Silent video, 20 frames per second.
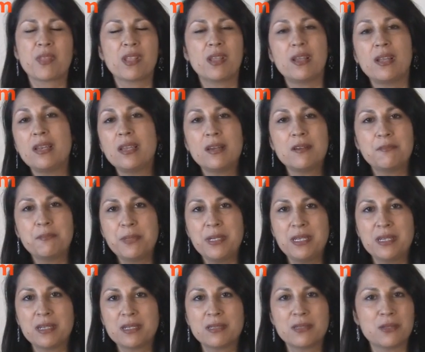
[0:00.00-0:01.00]
I love
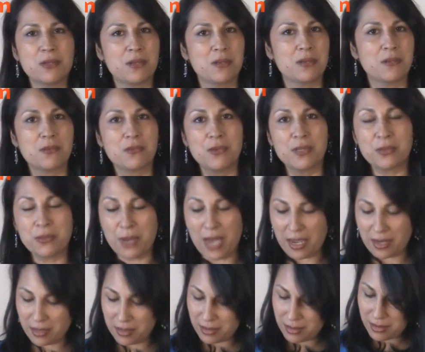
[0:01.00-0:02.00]
peanuts with
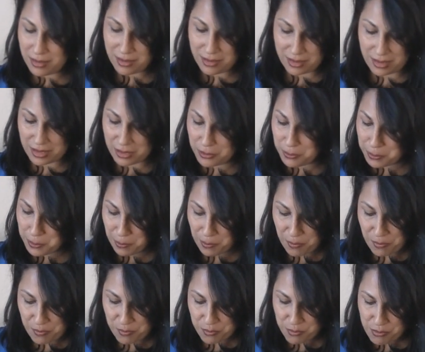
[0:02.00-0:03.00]
crackers, and
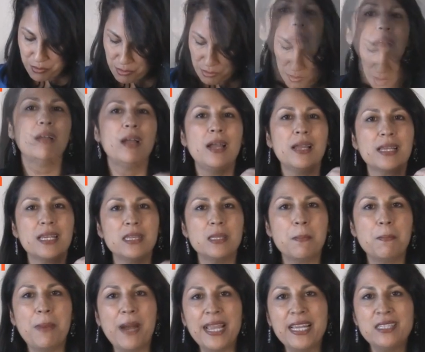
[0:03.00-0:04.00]
I get
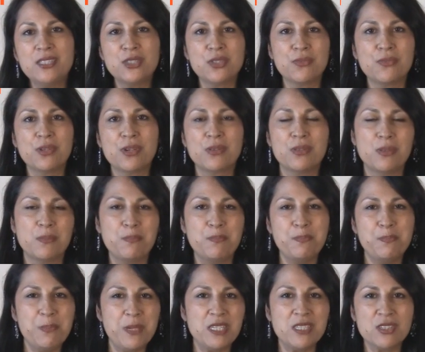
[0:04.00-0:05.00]
the bites of the
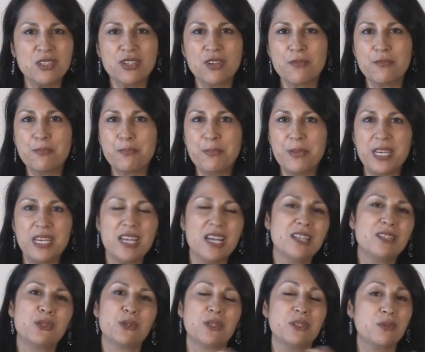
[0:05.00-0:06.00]
pieces of
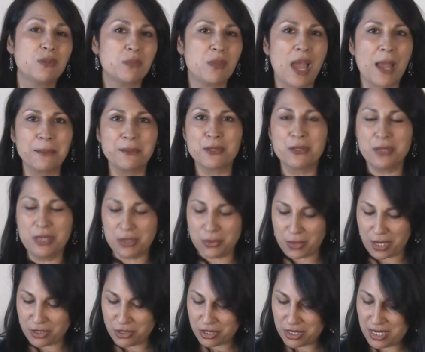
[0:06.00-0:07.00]
peanuts, so it's absolutely
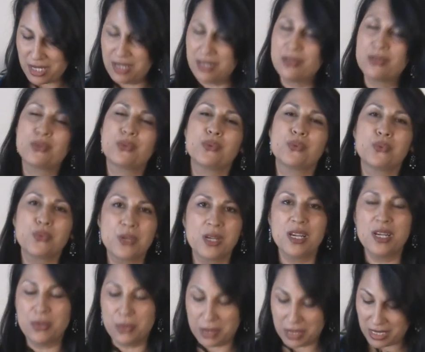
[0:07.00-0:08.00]
crunchy. It's
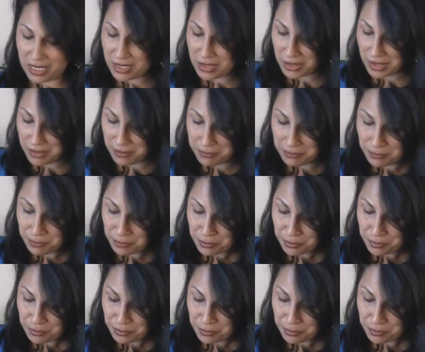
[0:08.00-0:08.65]
really, really good.